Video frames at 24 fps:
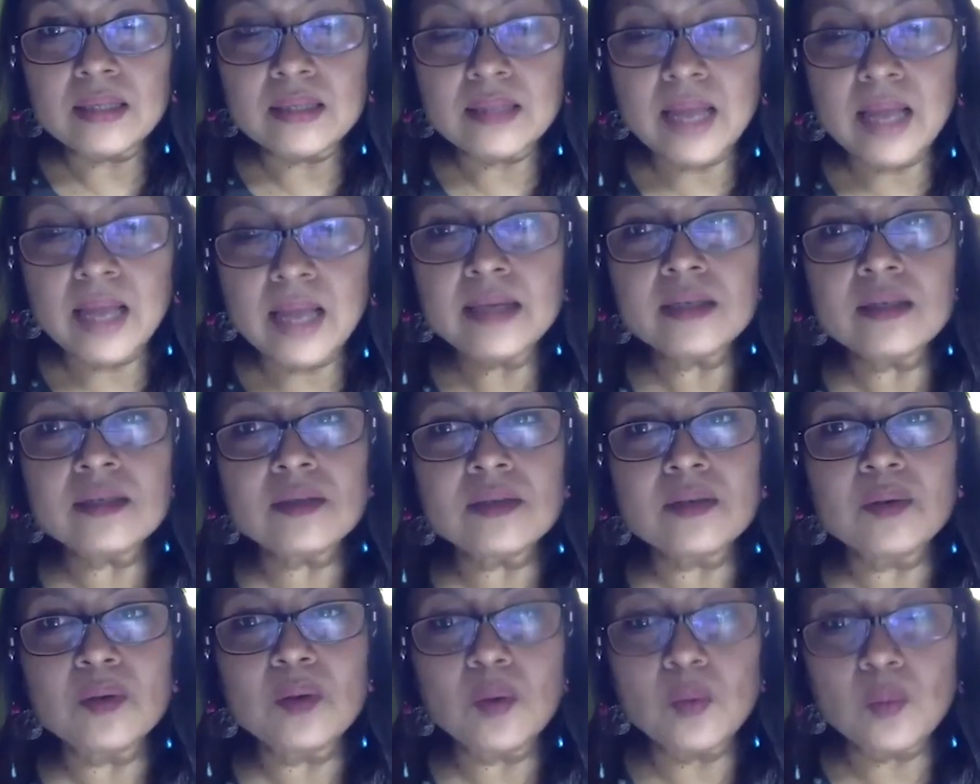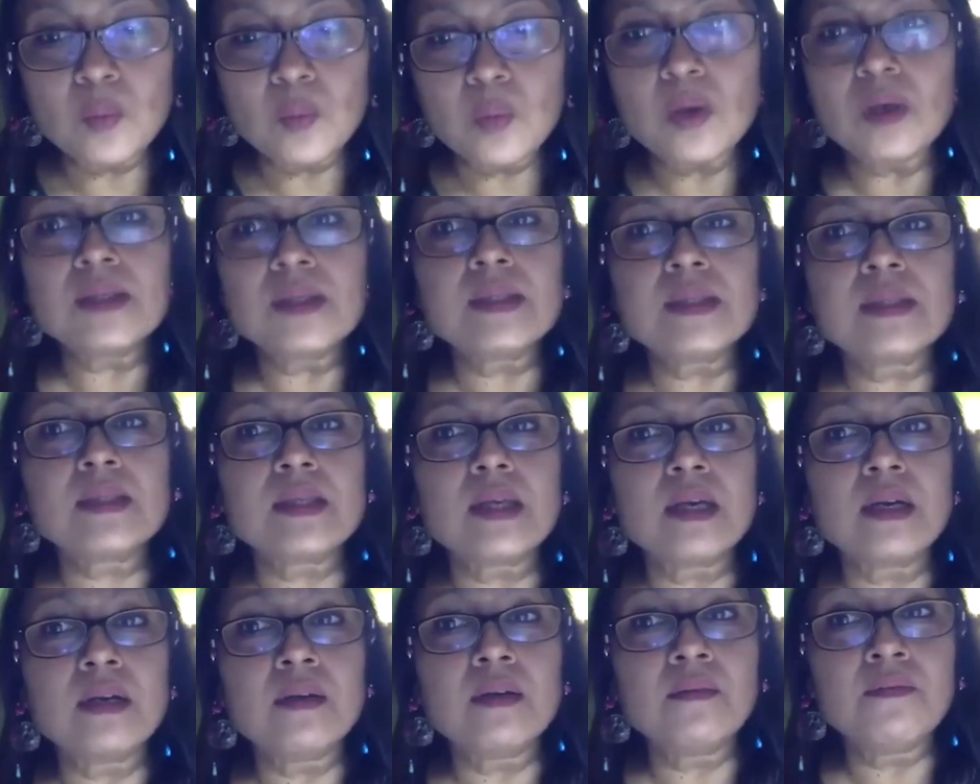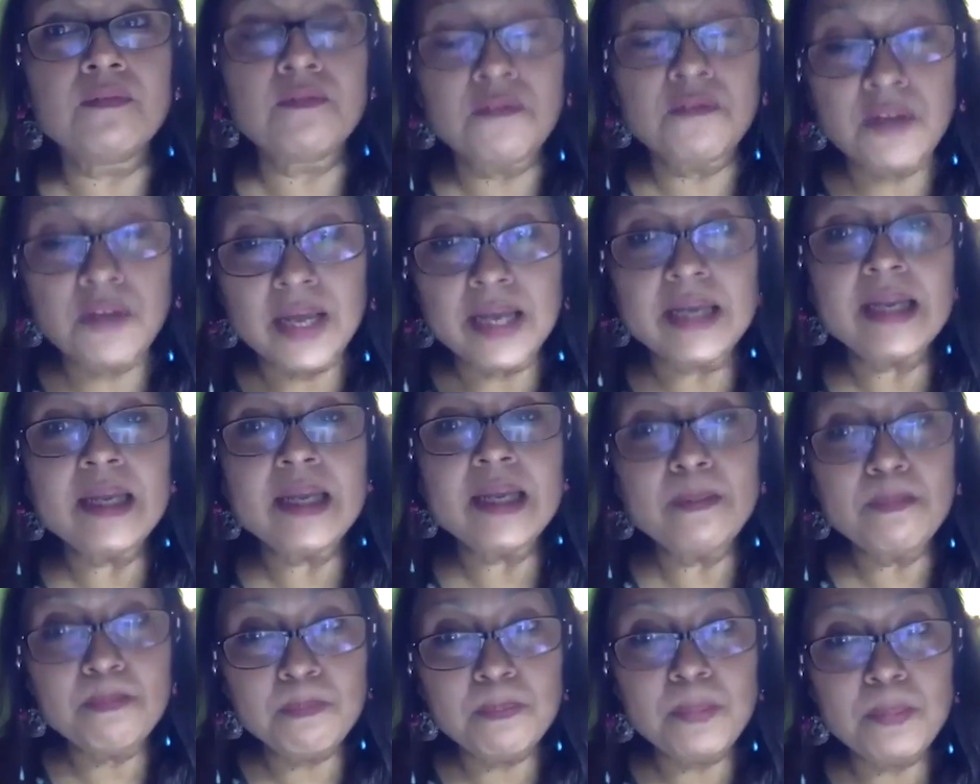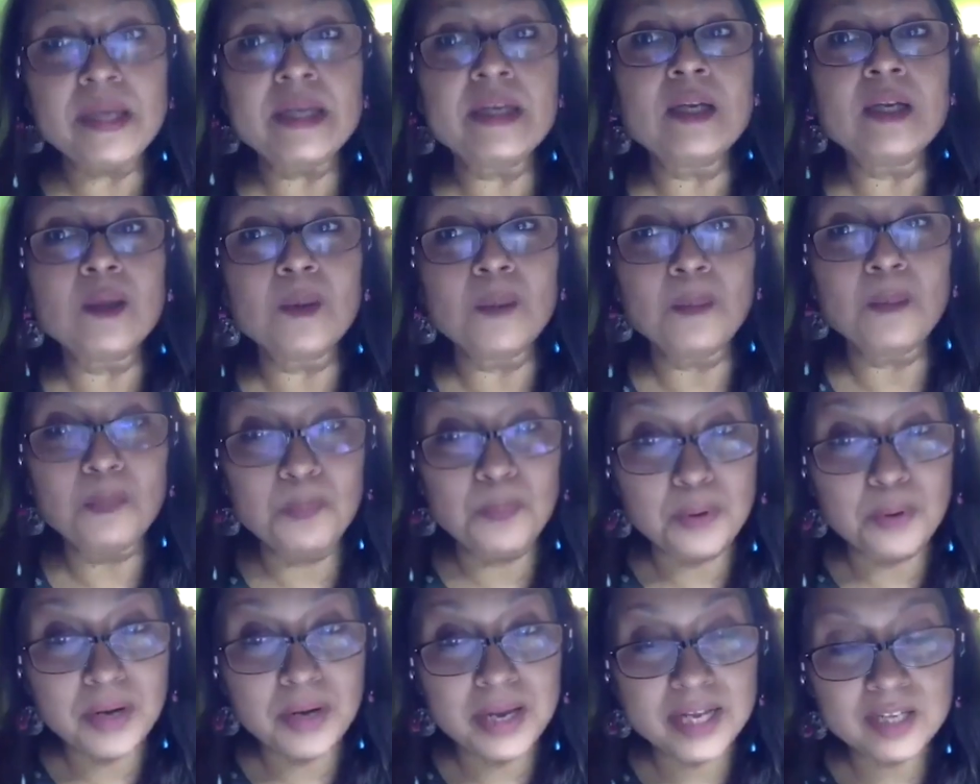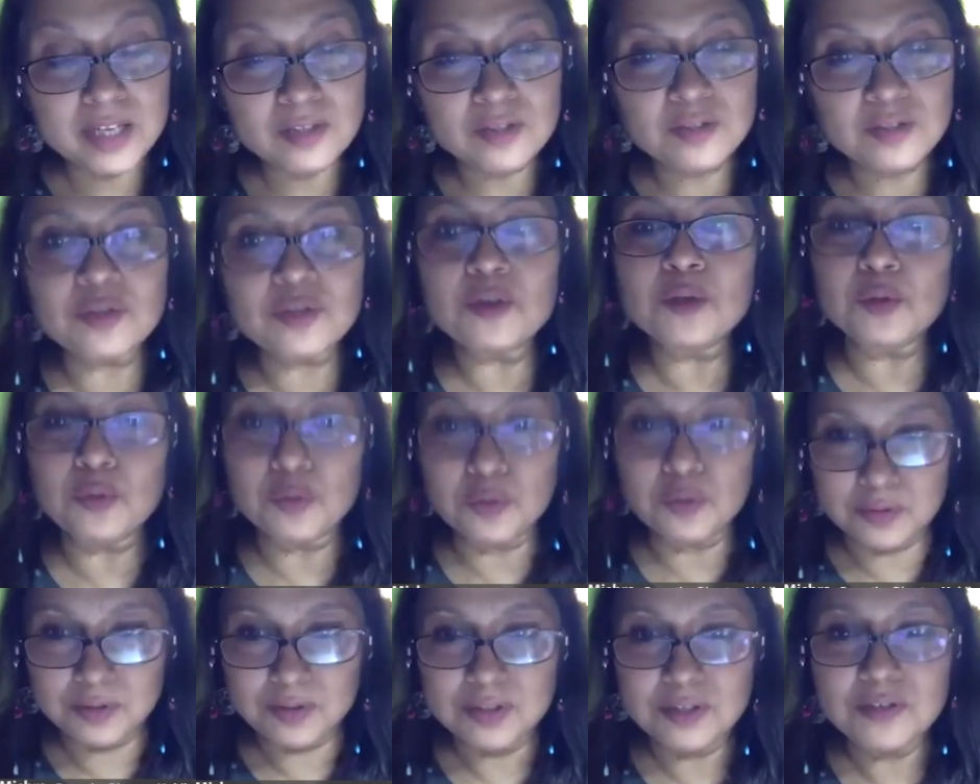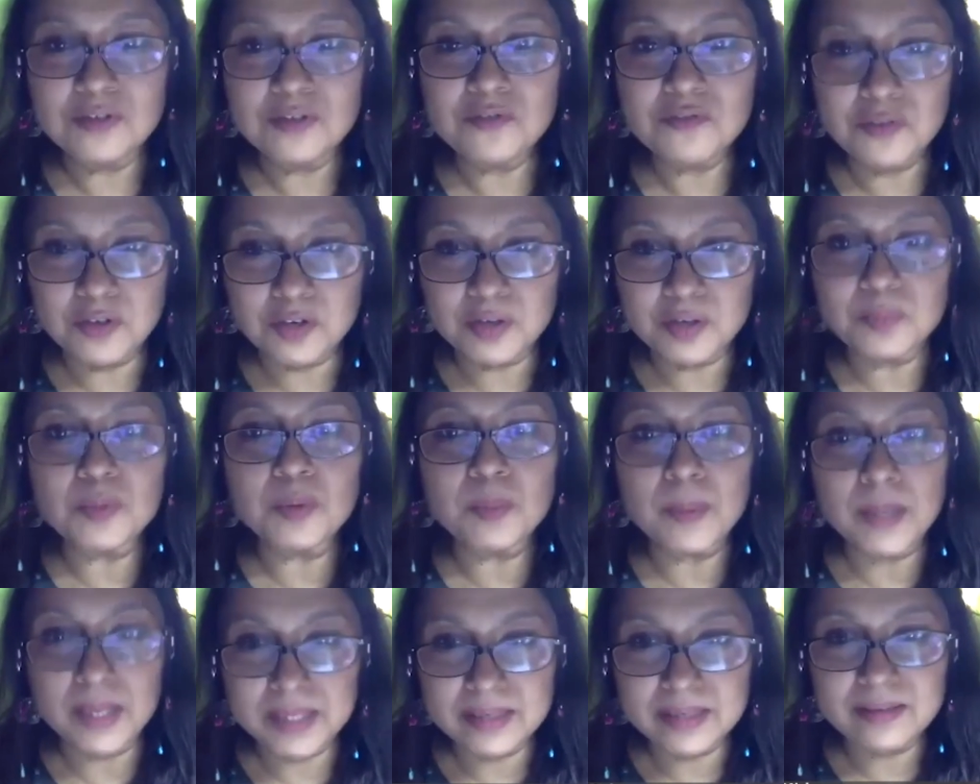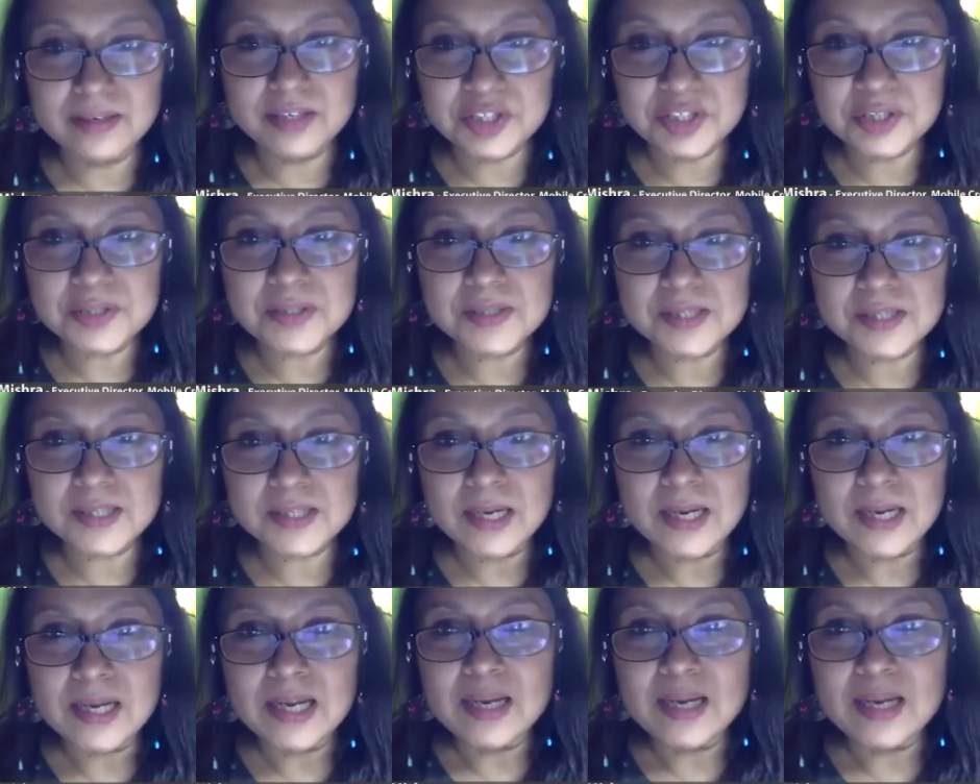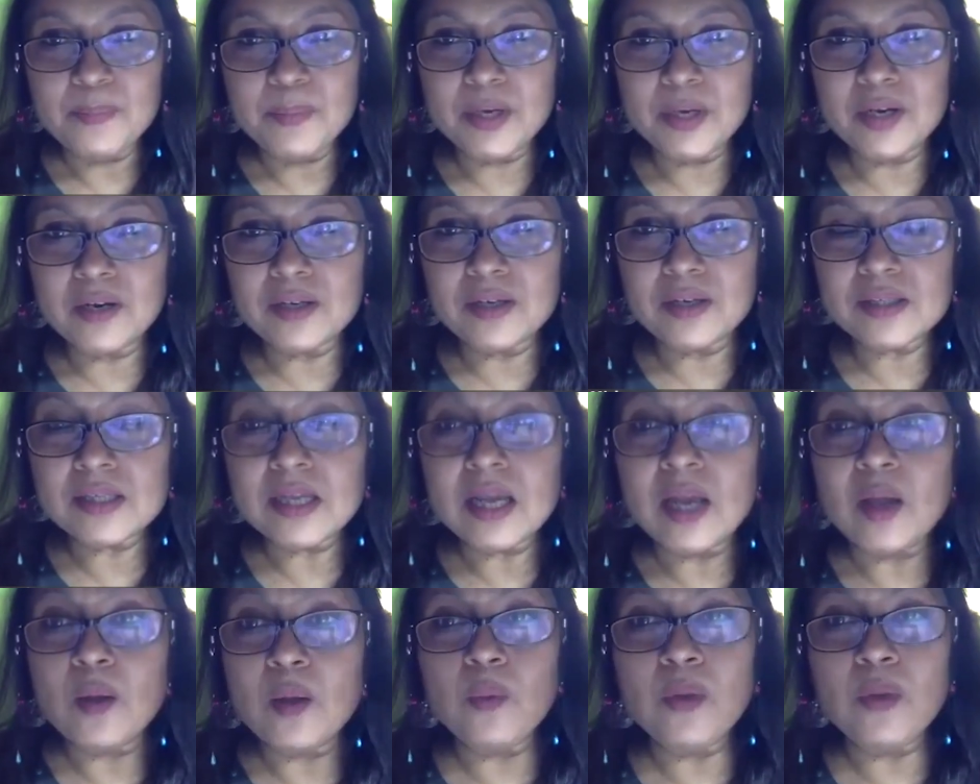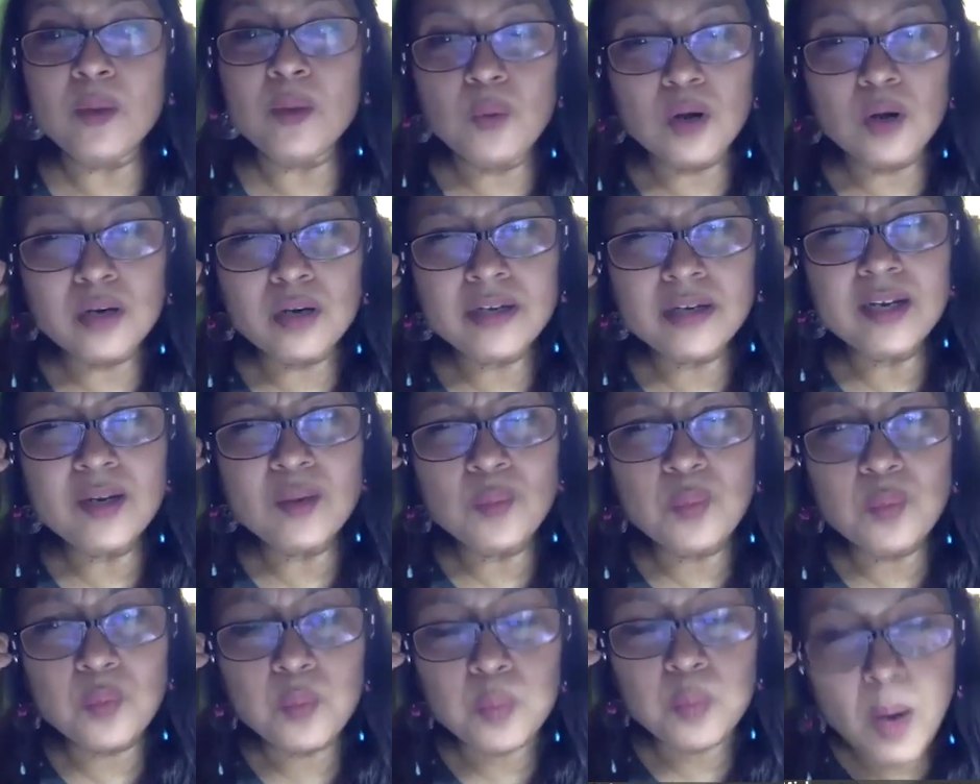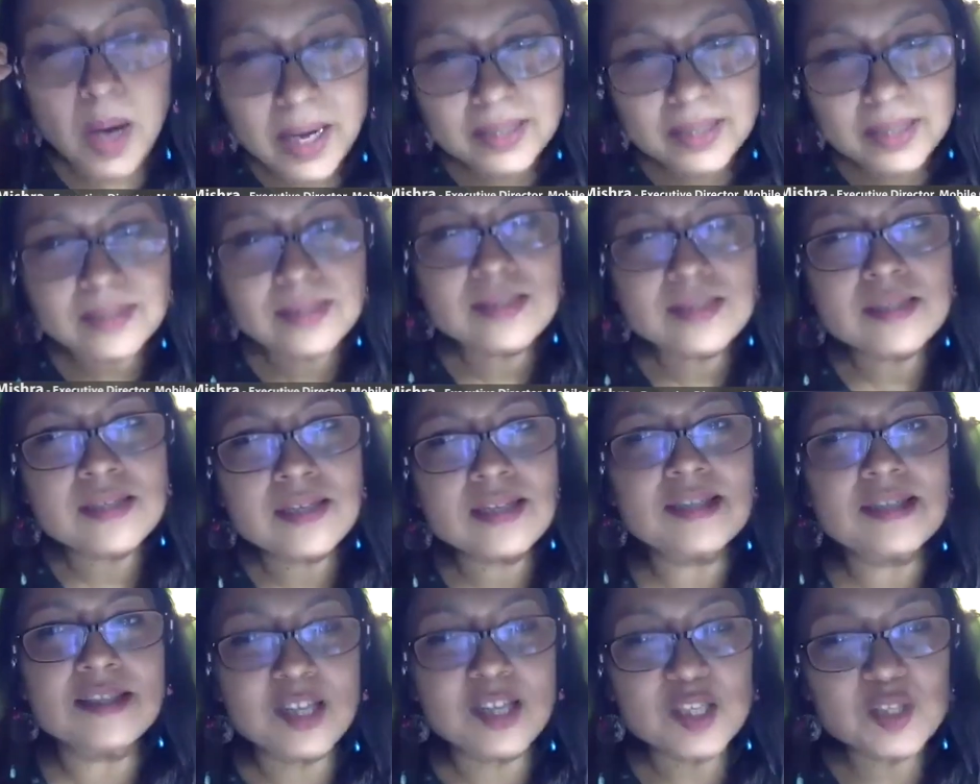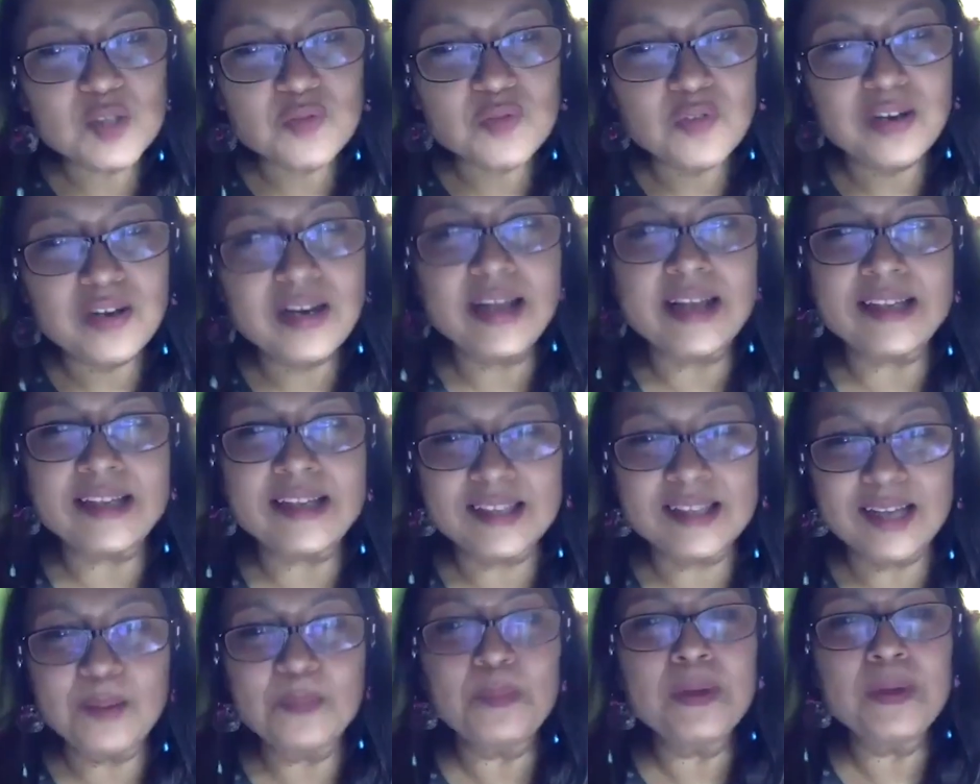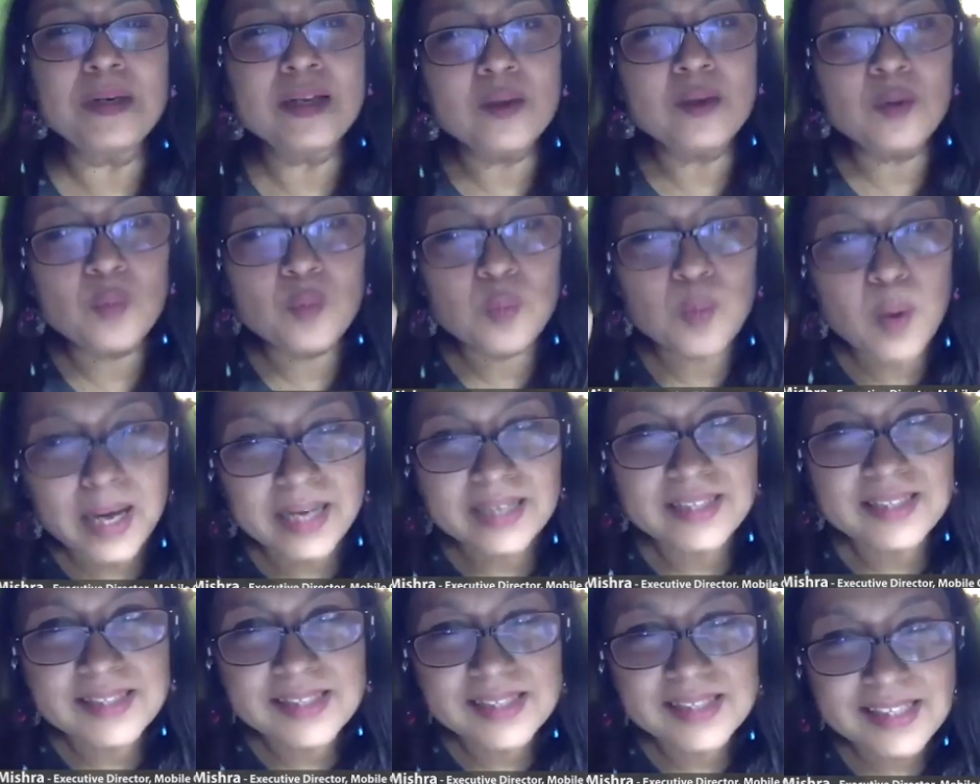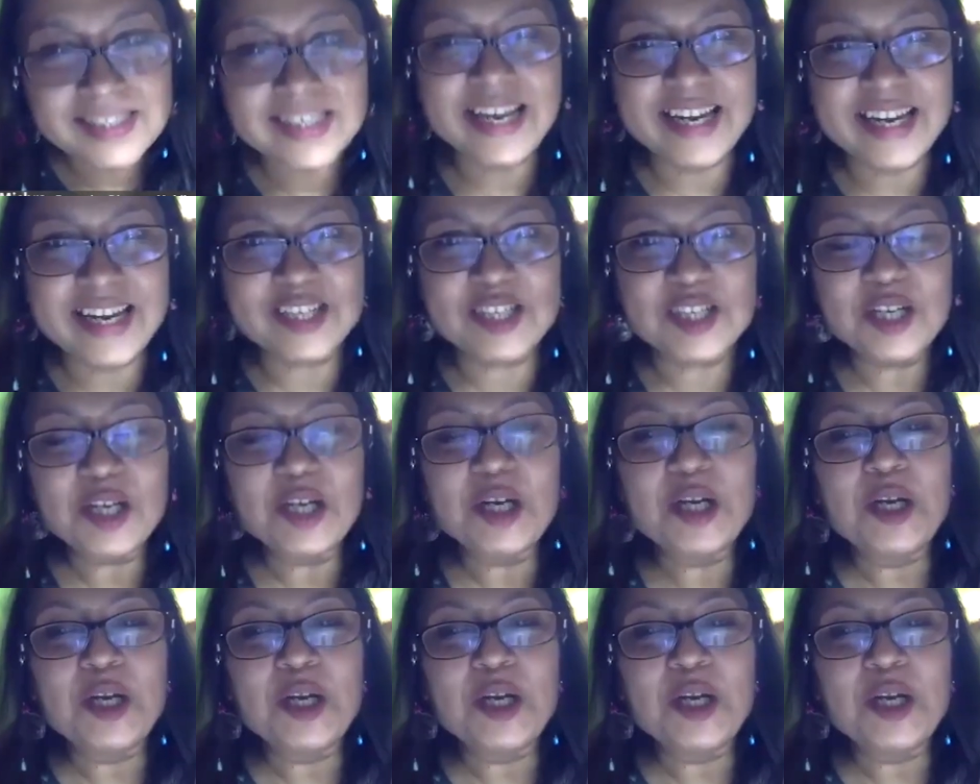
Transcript: That was a very big breakthrough for Mobile Creches, because we wanted one successful example in one state